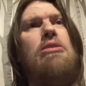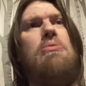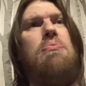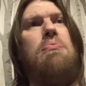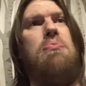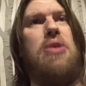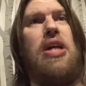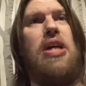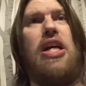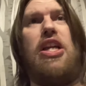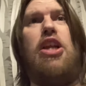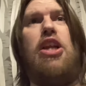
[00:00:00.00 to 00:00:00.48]

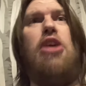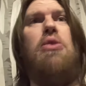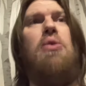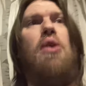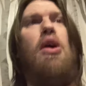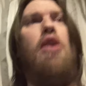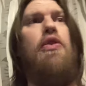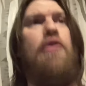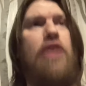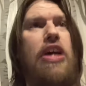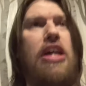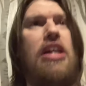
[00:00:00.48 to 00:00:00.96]
but I know
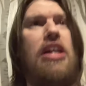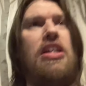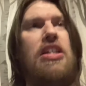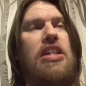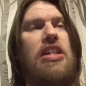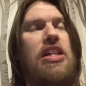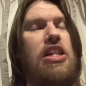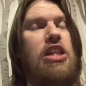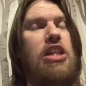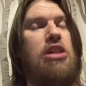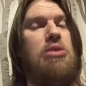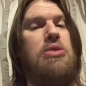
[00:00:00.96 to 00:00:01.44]
of it, and
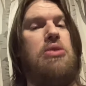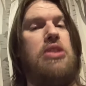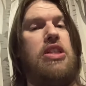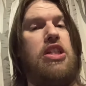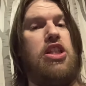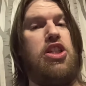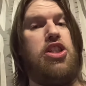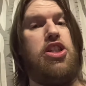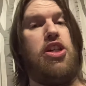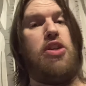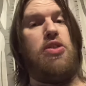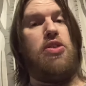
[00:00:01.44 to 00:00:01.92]
I know what these
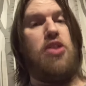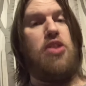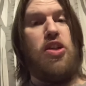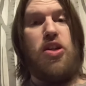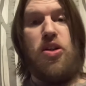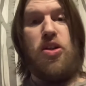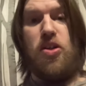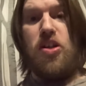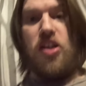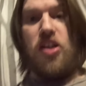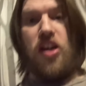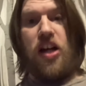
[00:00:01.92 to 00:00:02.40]
shows
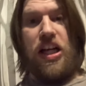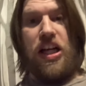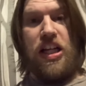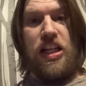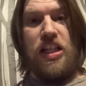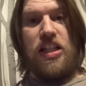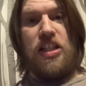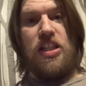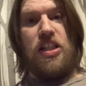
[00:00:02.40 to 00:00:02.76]
look like,